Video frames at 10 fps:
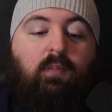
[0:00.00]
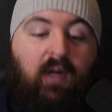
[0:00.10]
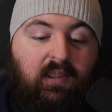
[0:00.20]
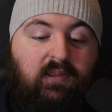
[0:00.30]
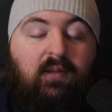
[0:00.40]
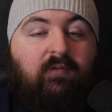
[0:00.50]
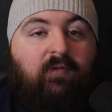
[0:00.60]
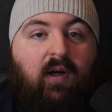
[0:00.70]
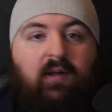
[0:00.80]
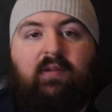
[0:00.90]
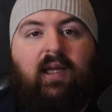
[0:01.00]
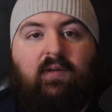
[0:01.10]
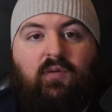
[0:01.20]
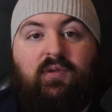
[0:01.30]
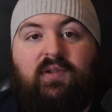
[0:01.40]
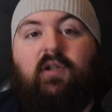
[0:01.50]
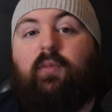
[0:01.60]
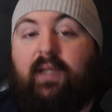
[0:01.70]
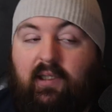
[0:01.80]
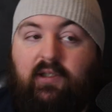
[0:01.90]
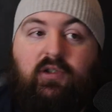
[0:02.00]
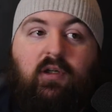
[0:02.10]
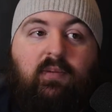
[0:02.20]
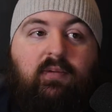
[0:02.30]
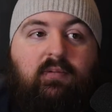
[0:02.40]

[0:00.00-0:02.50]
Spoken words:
but very thankful to still be in a job.